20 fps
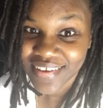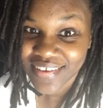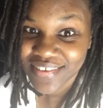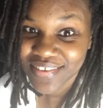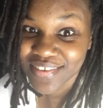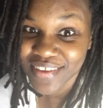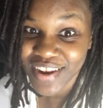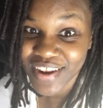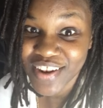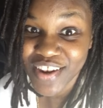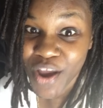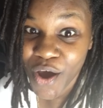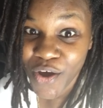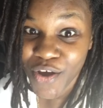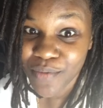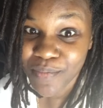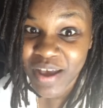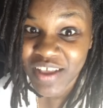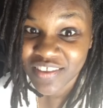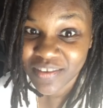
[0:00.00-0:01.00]
So
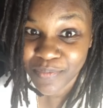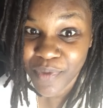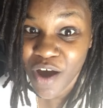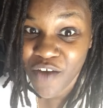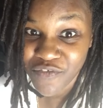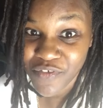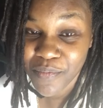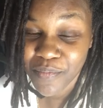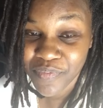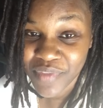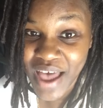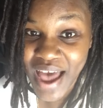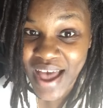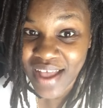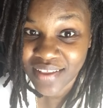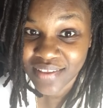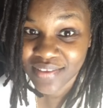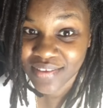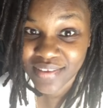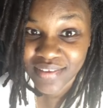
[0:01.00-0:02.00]
no mess apart from
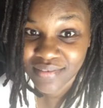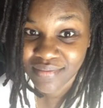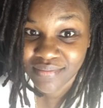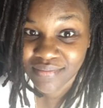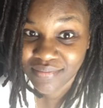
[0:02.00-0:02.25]
that,